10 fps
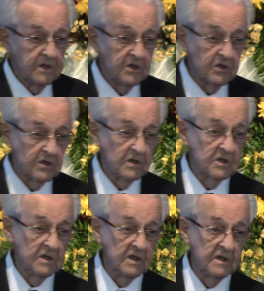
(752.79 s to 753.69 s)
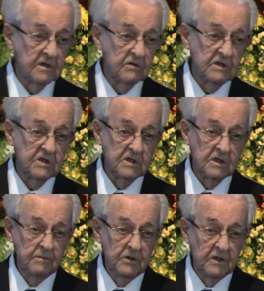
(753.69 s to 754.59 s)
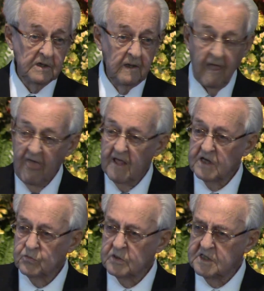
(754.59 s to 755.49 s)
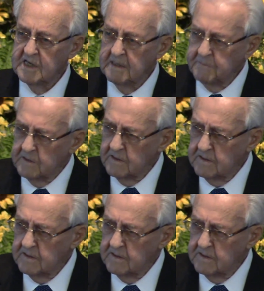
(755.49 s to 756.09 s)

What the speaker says: church and in the Christian community. That's what's happened.